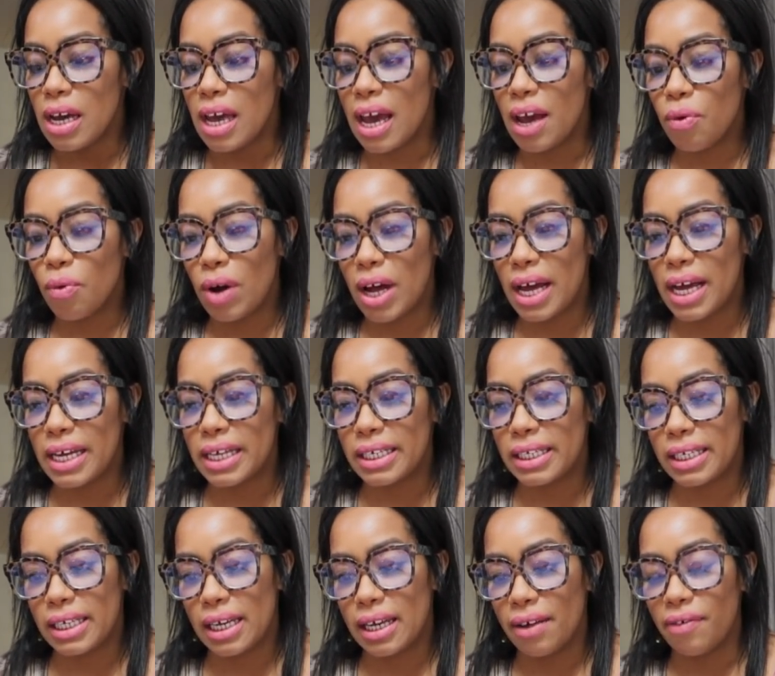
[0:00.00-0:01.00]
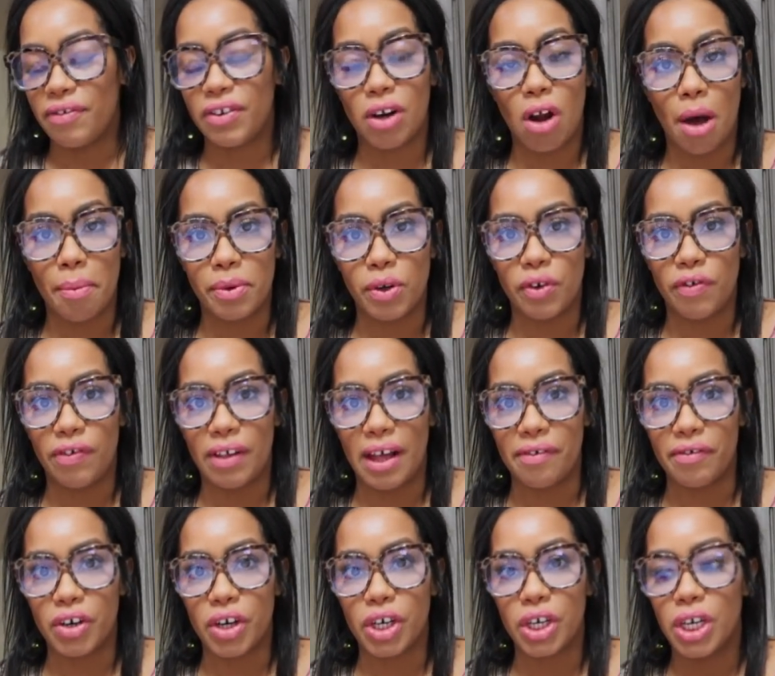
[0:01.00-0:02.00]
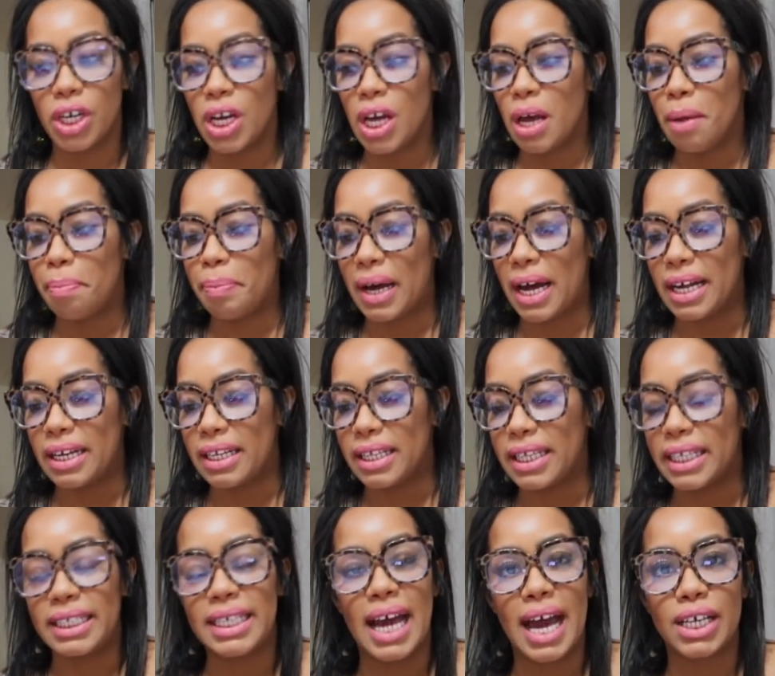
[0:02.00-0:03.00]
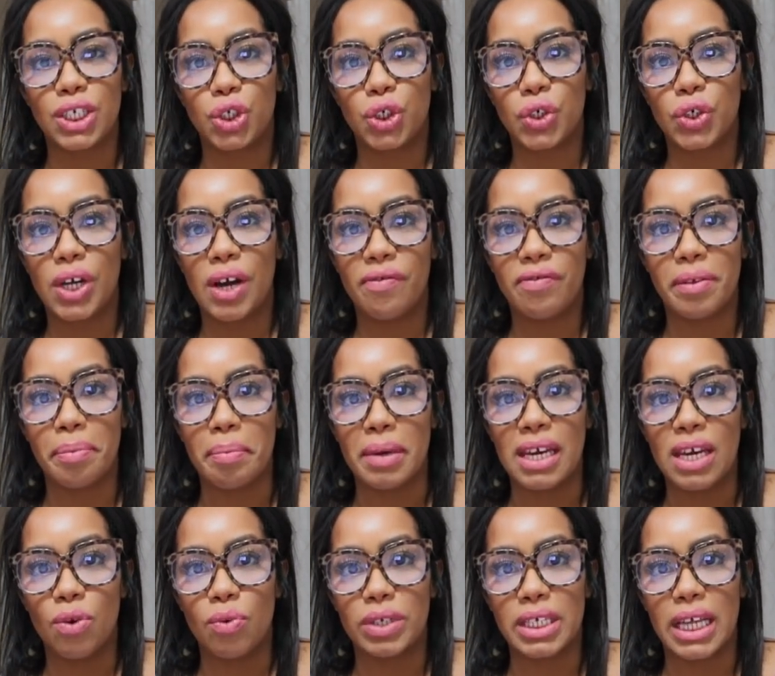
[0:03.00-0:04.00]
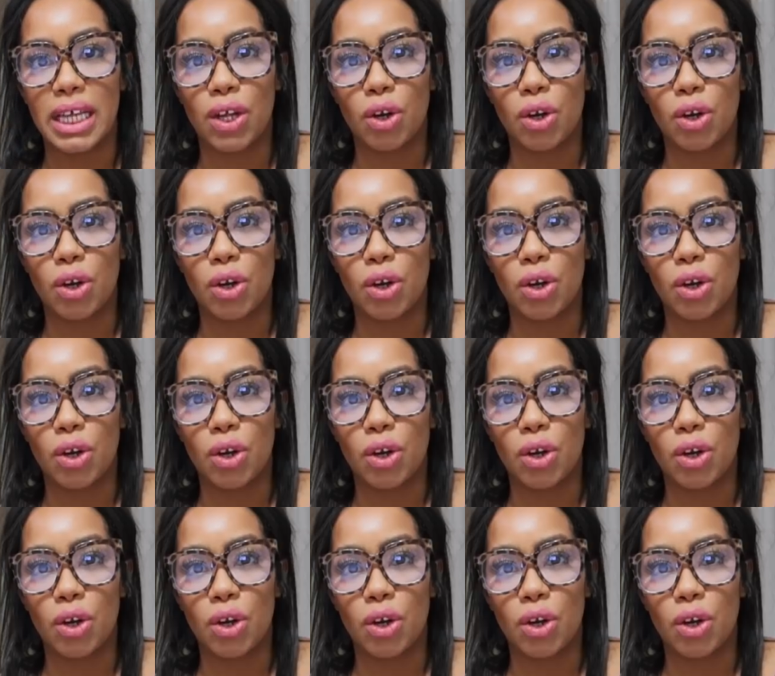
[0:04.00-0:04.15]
It was phenomenal flavor, but the texture of the meat was a